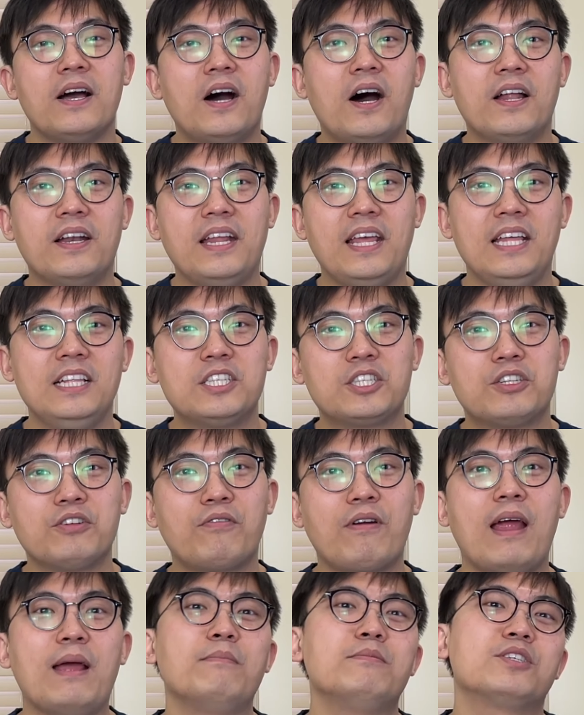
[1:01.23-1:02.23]
on
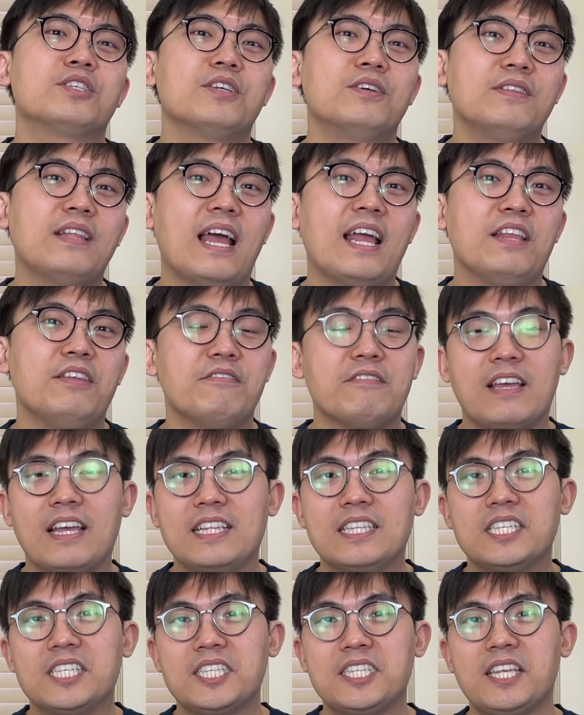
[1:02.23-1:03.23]
Instagram so then you can
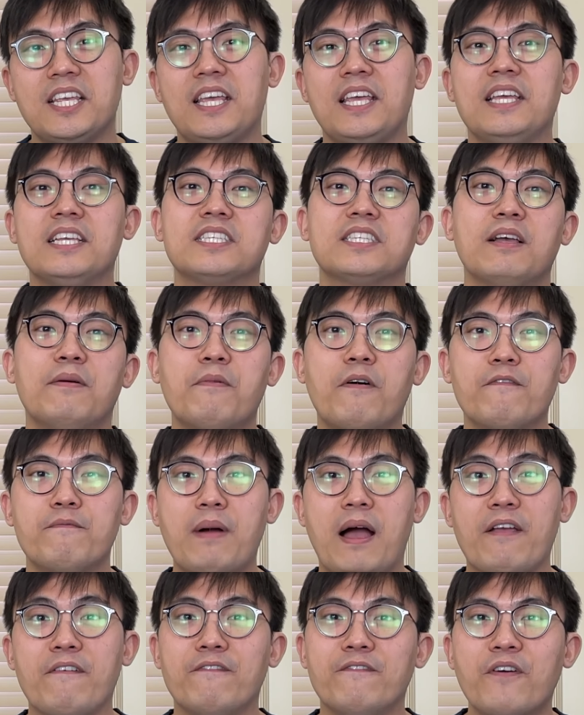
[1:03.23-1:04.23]
see some of
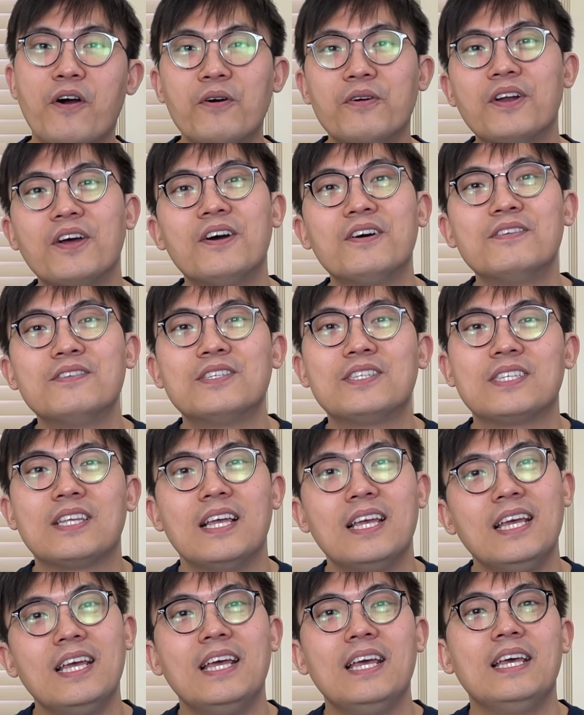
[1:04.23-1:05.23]
my photos,
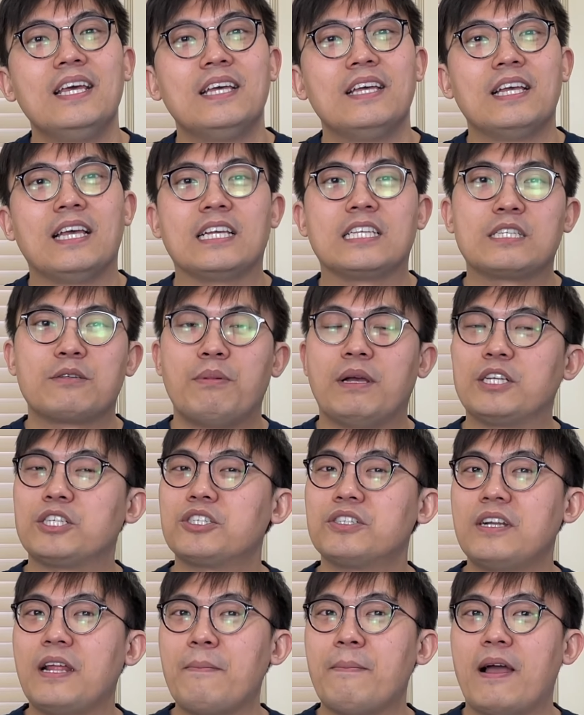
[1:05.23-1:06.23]

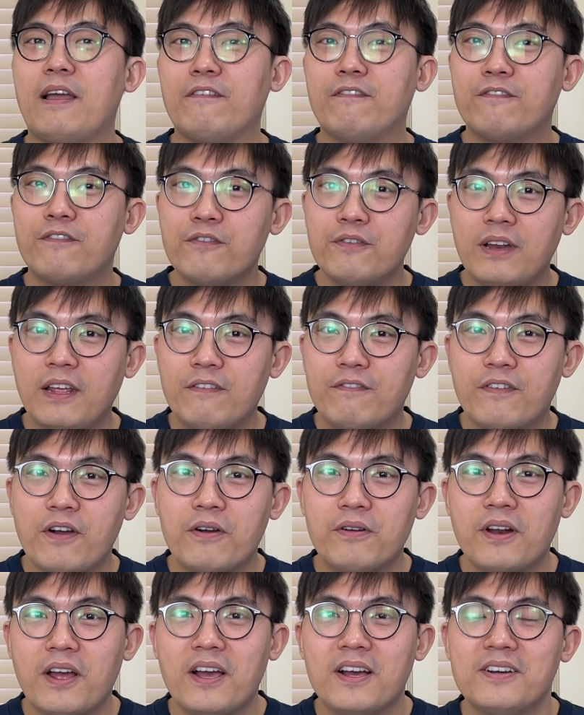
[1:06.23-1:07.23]
especially my foodie
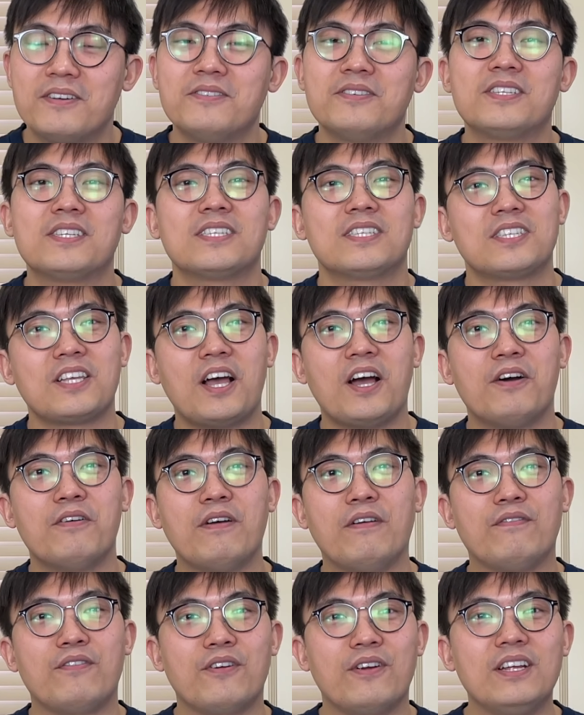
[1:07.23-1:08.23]
photos. So
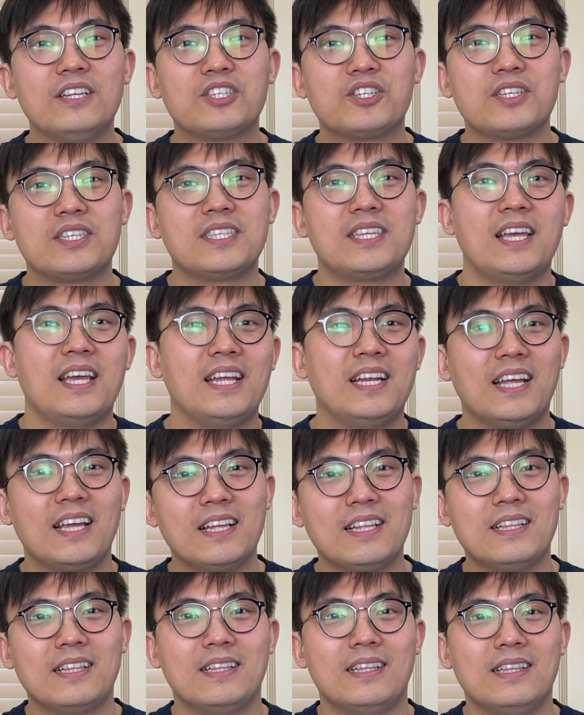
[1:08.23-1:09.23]
if you're interested,
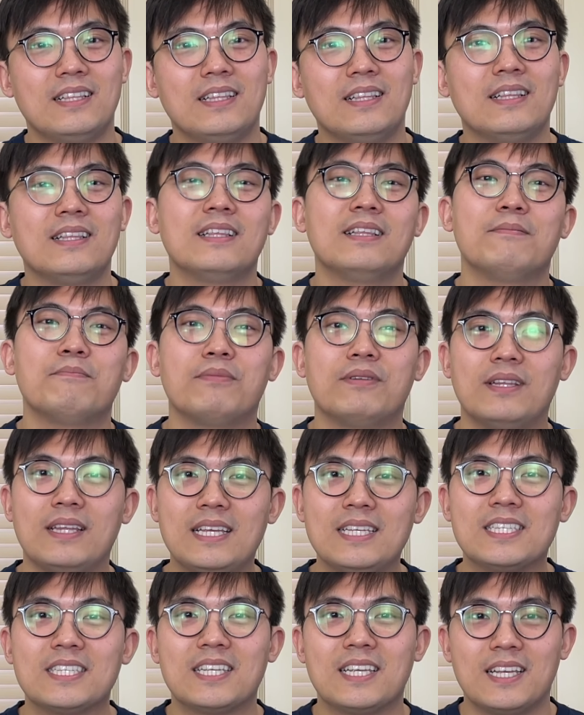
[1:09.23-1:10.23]

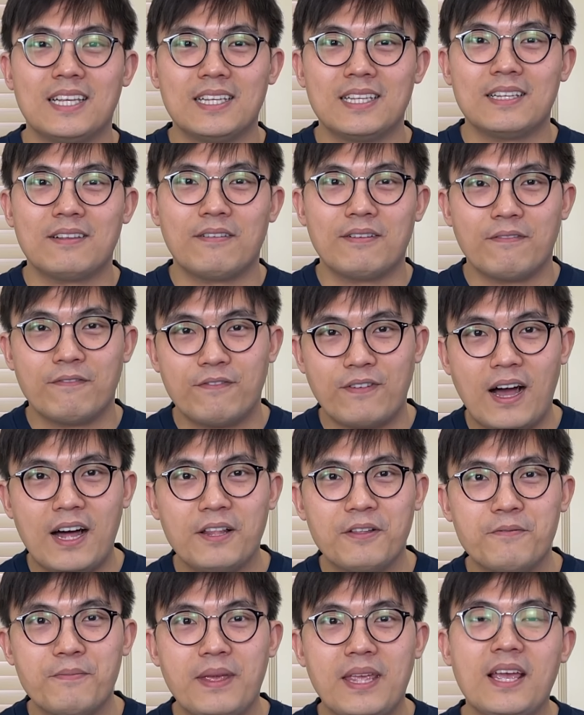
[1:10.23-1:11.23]
please
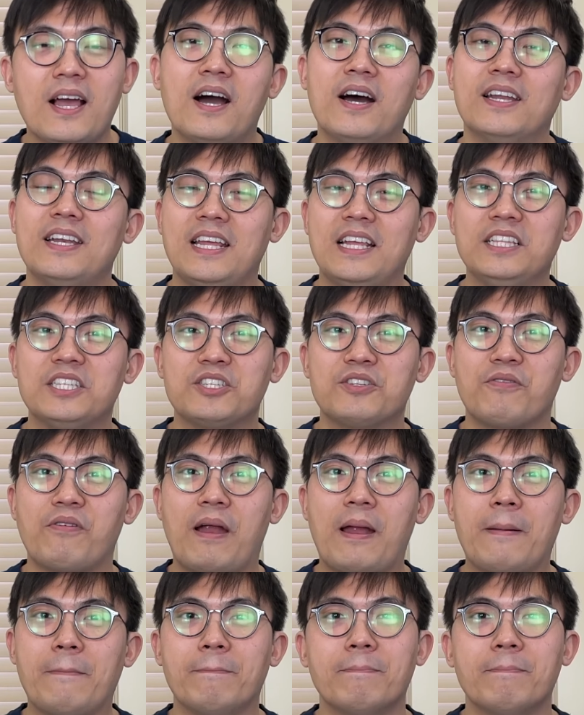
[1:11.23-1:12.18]
follow me on Instagram.